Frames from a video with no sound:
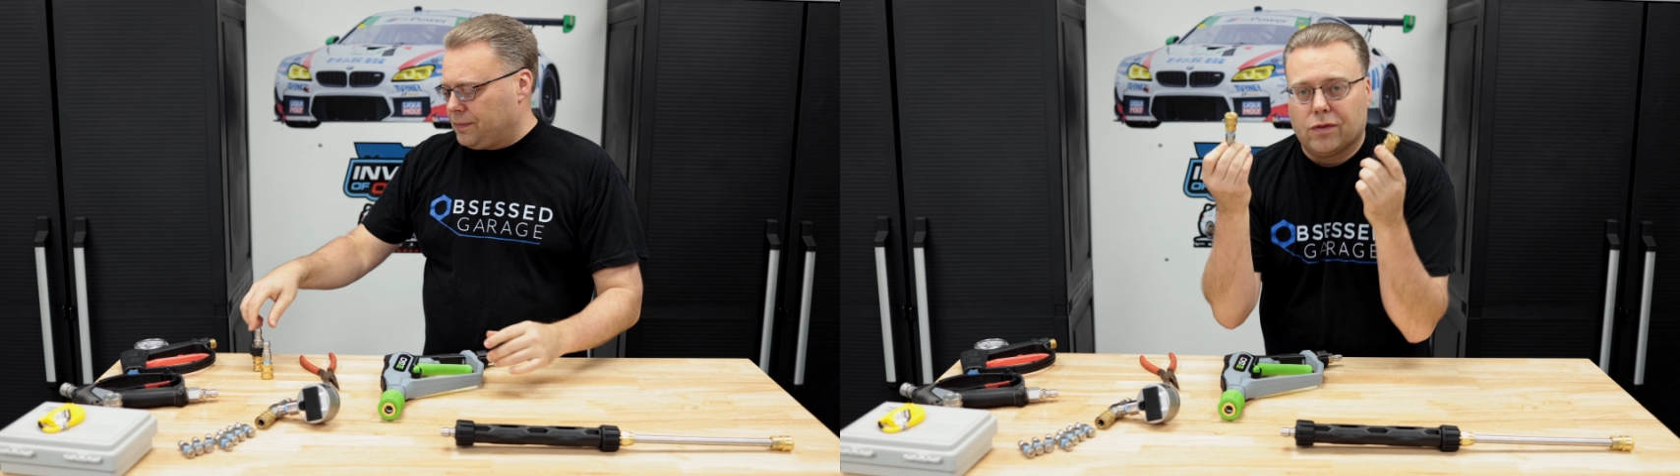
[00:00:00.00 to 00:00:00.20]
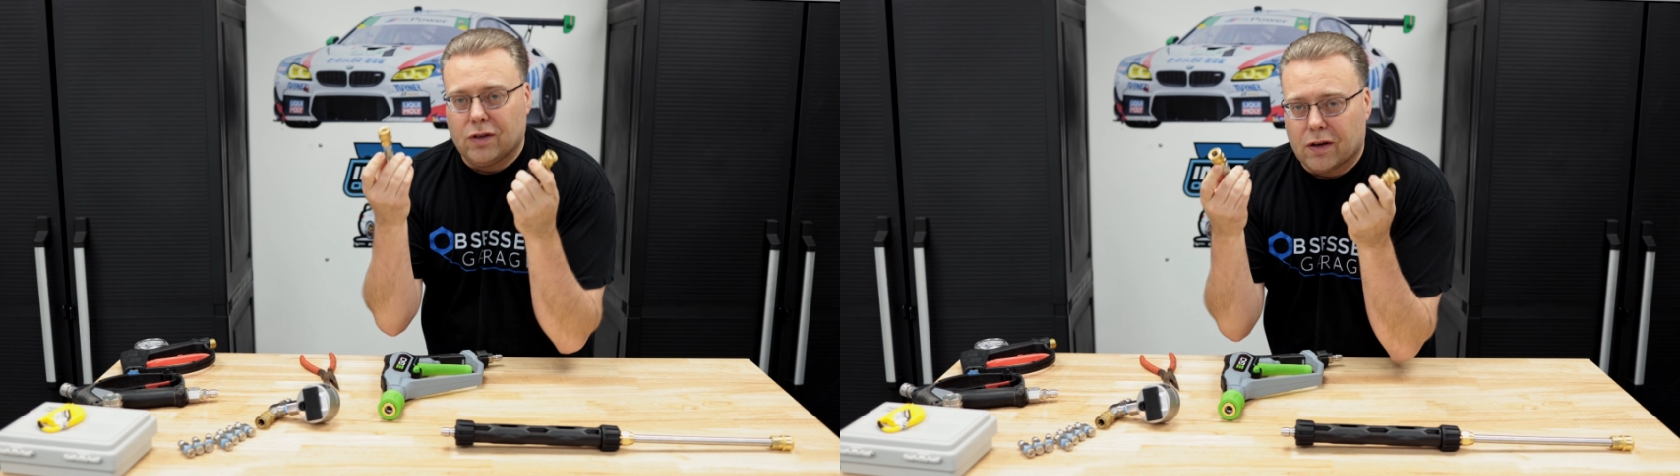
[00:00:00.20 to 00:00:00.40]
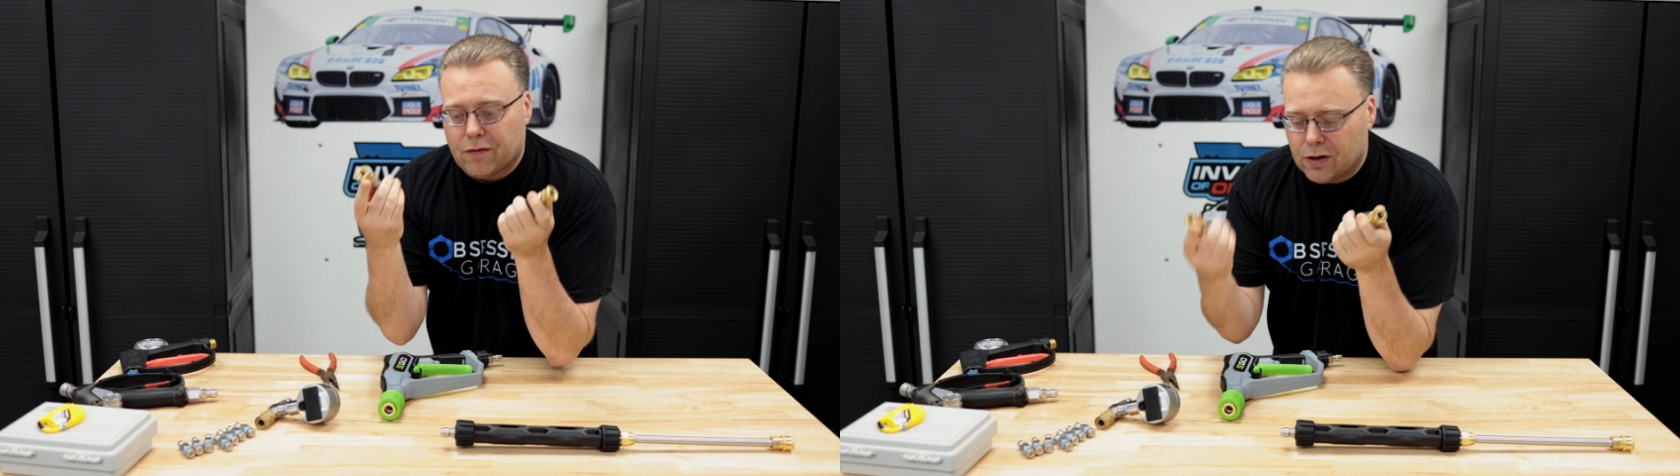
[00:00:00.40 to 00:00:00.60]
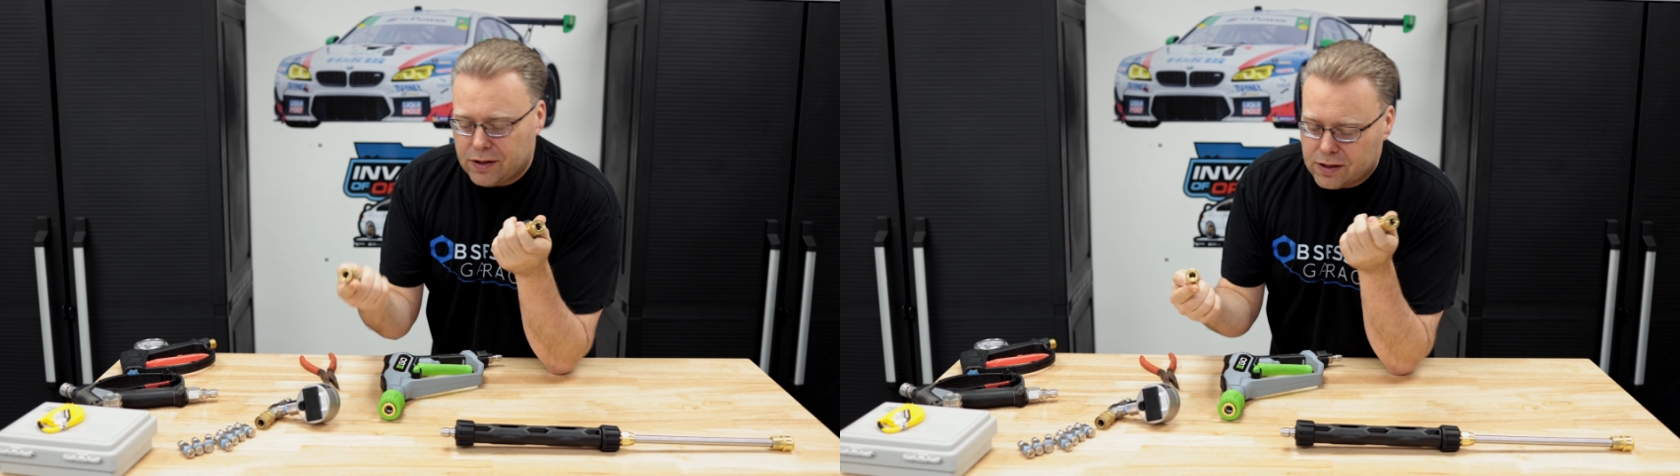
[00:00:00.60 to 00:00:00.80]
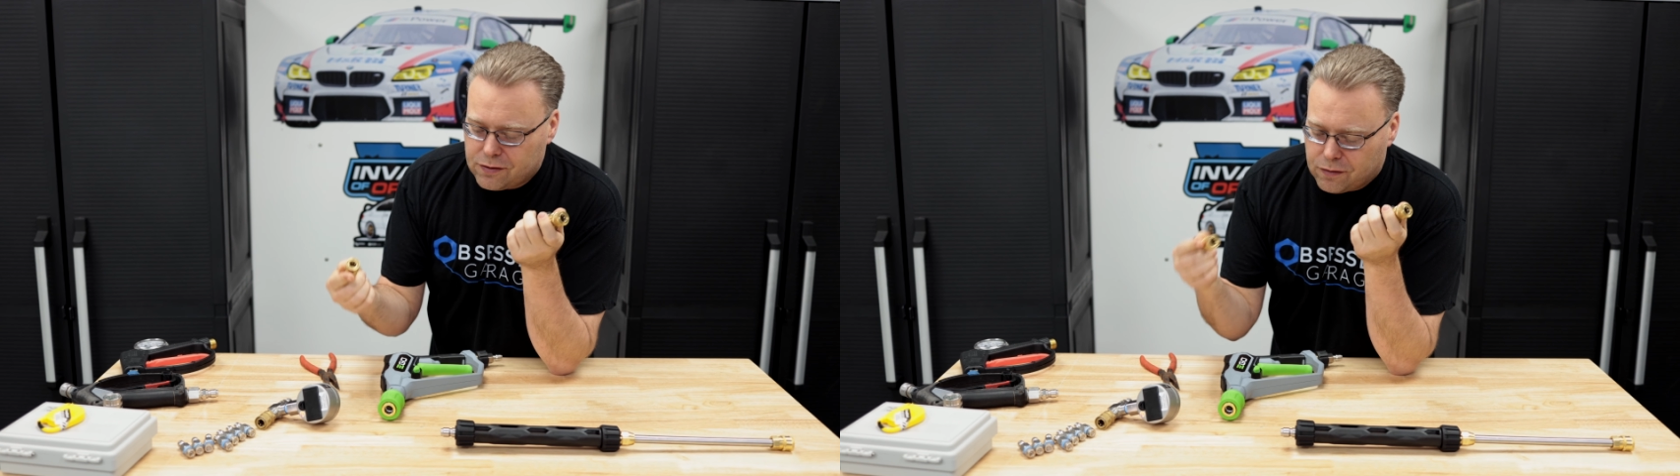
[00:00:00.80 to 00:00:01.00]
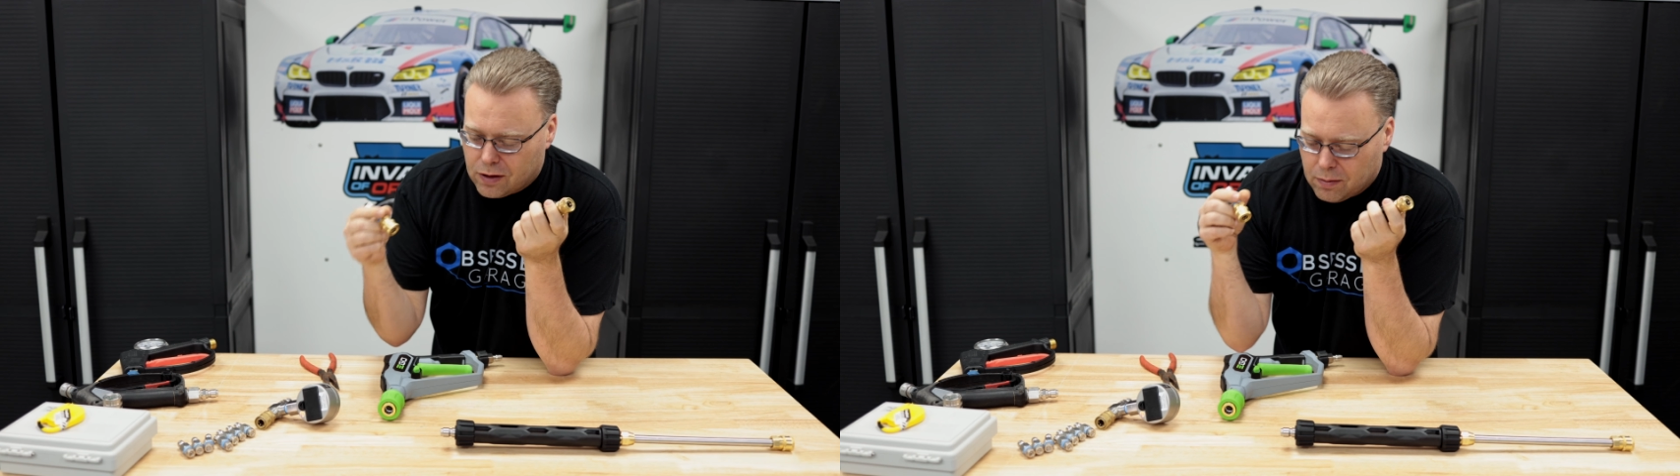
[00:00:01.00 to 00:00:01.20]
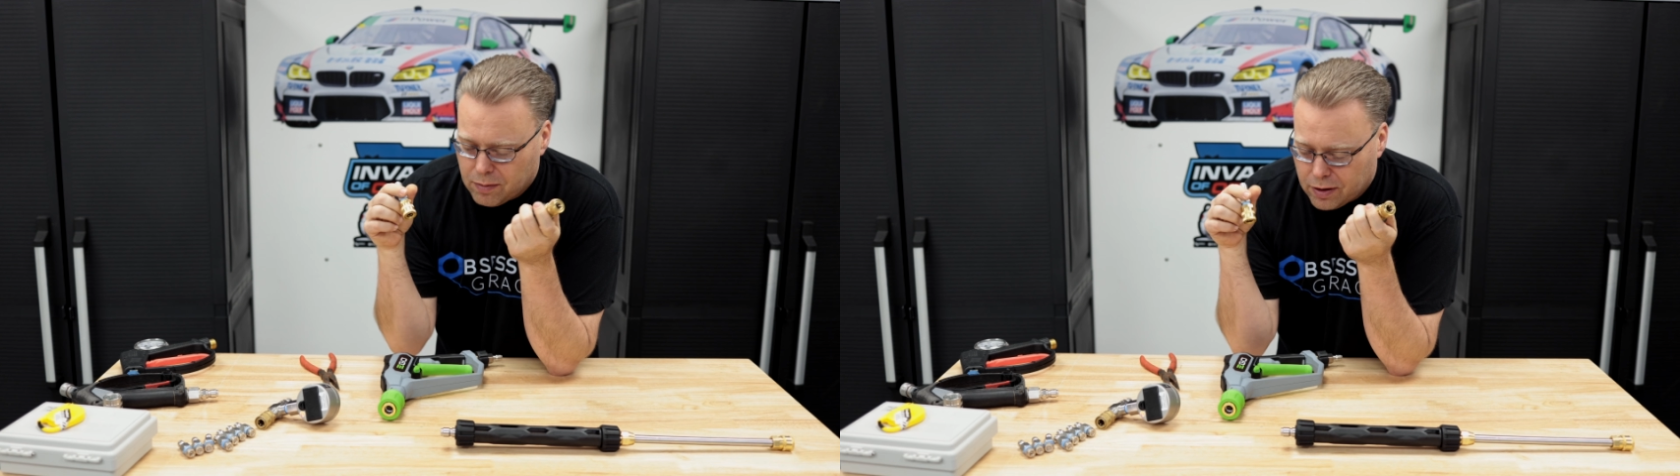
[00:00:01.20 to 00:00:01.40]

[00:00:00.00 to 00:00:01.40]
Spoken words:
To convert this from